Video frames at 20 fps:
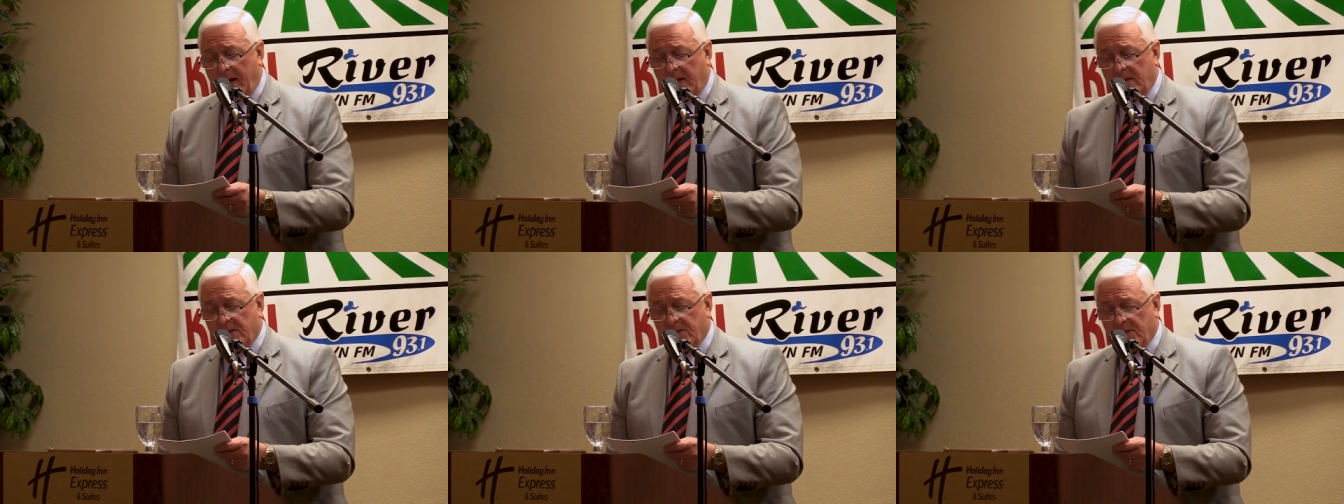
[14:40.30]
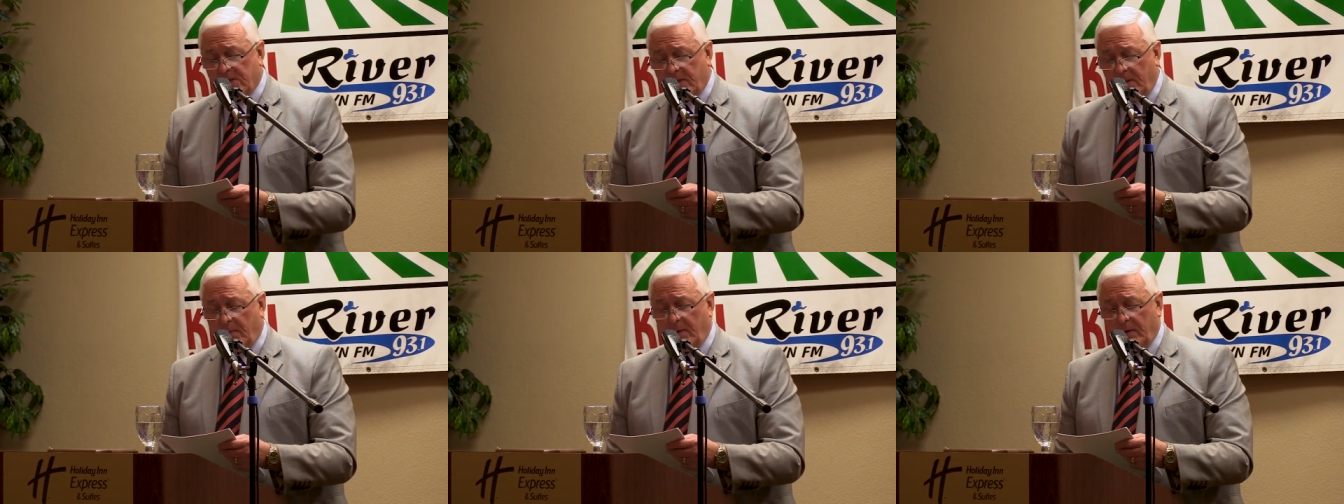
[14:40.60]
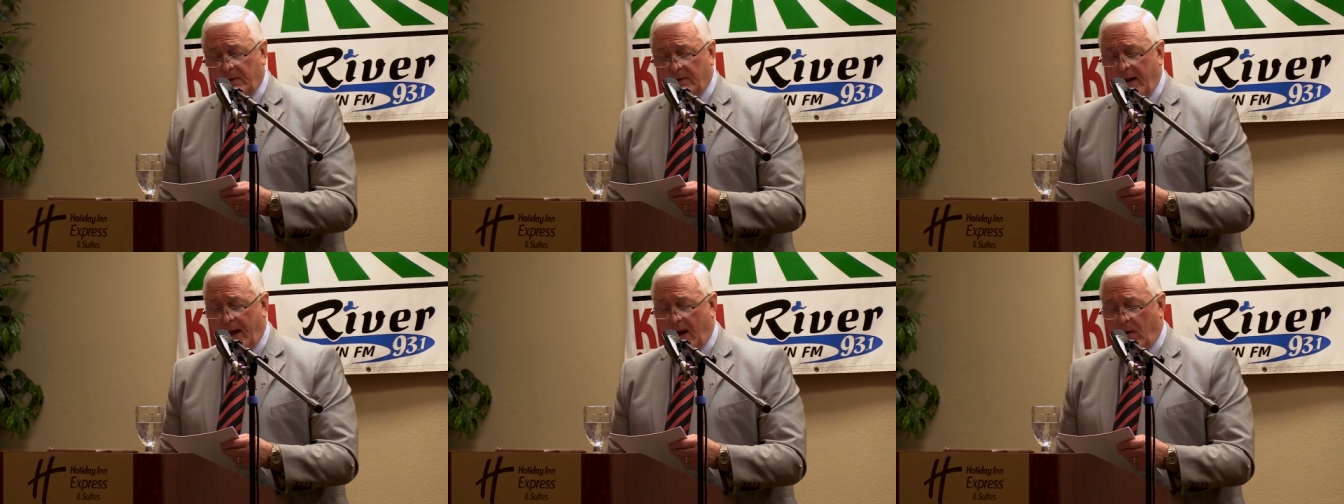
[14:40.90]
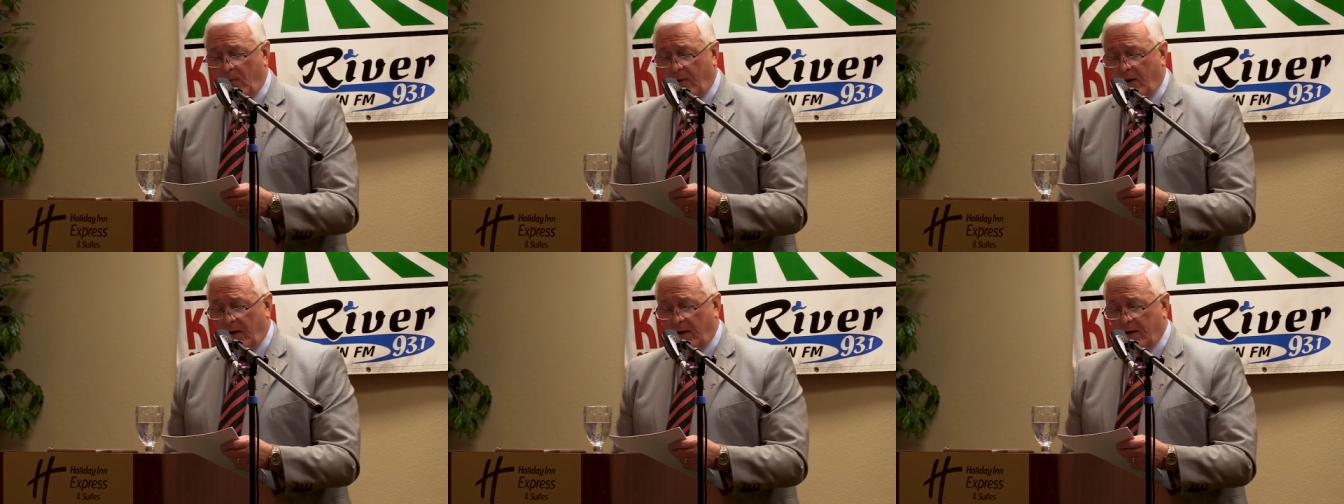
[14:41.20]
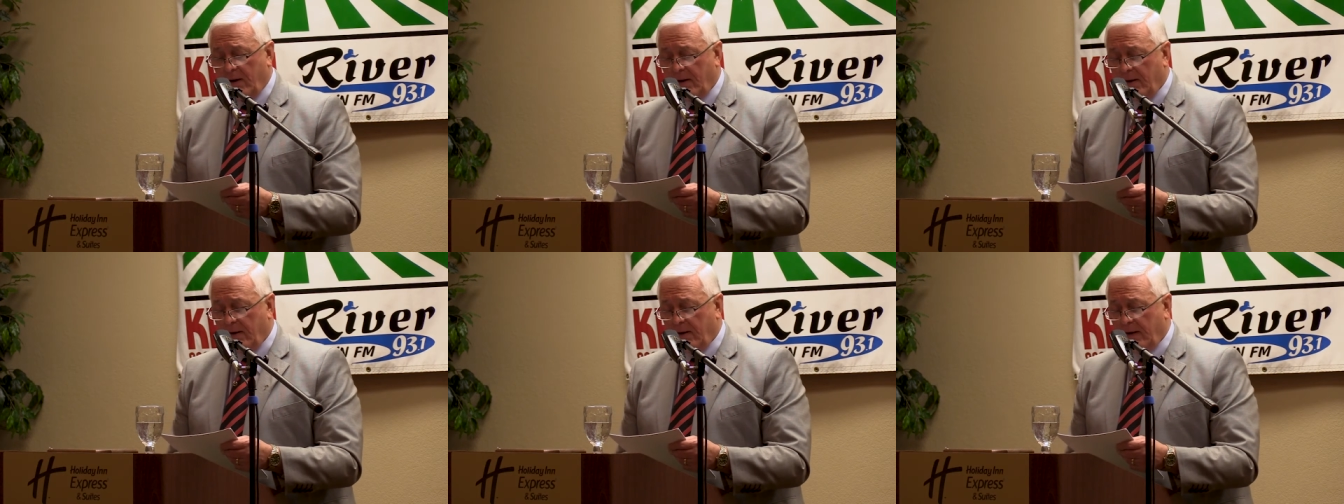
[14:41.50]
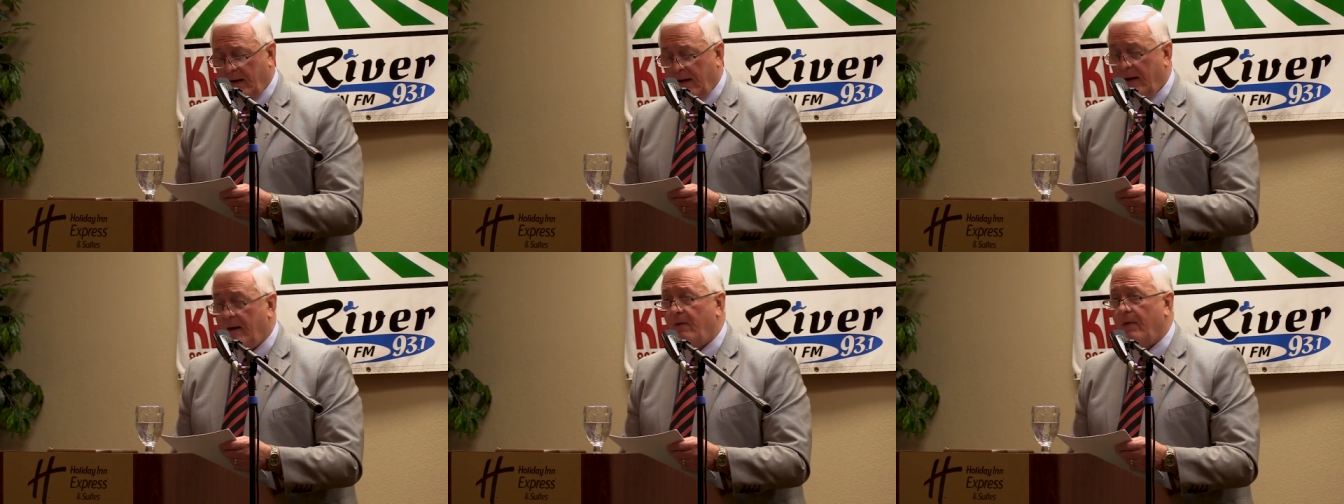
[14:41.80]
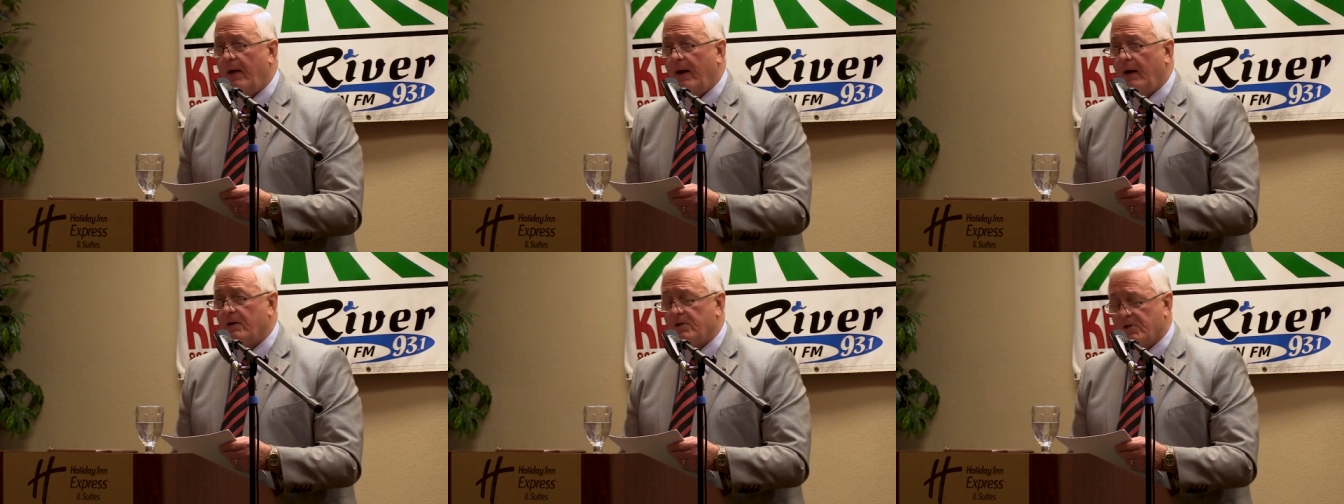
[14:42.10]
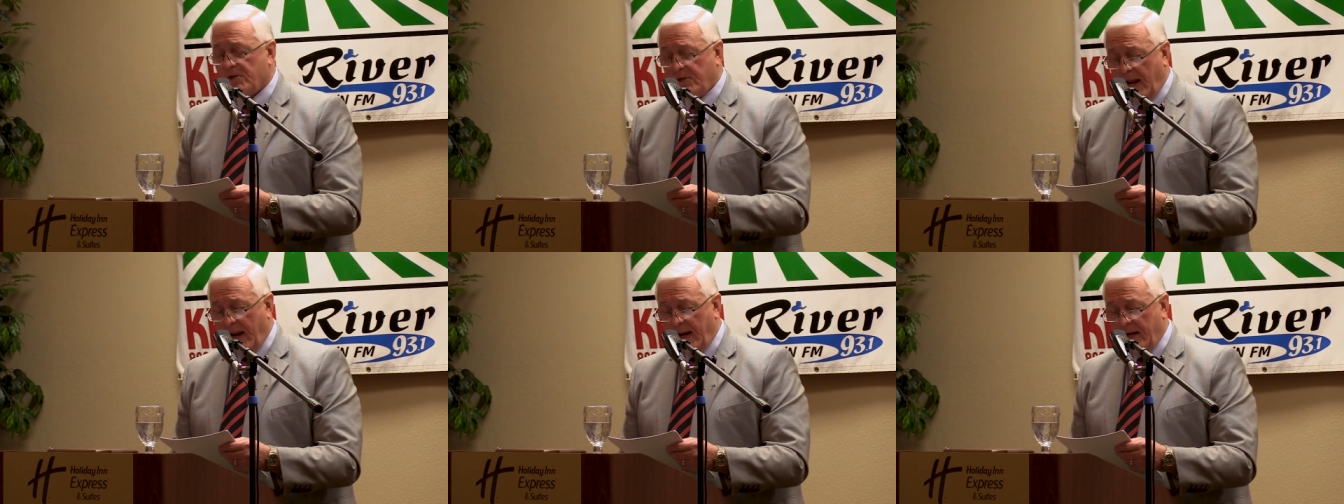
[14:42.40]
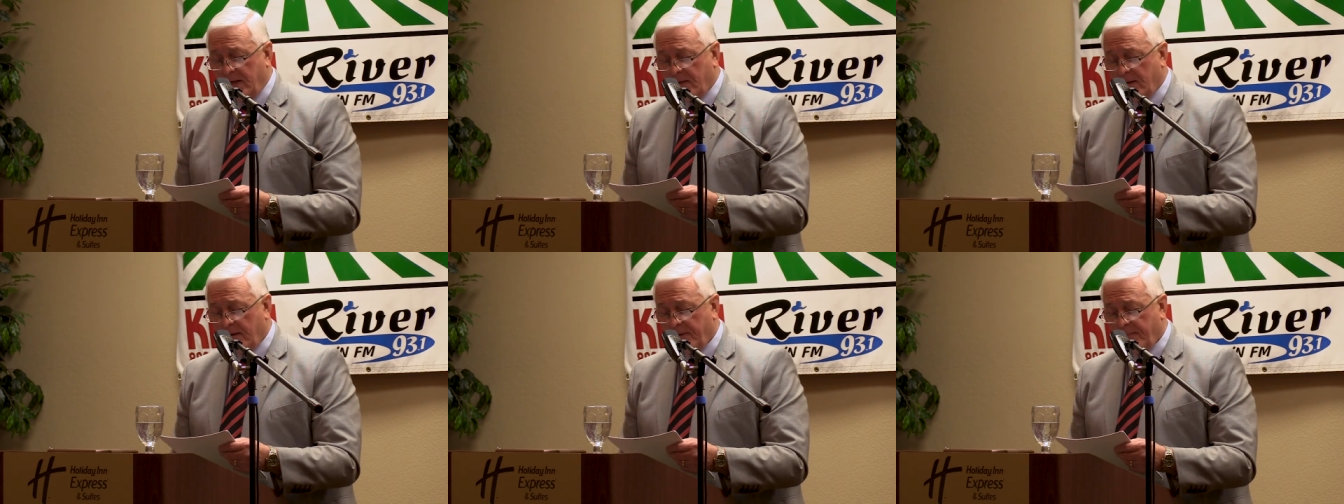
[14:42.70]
a similar network in their state.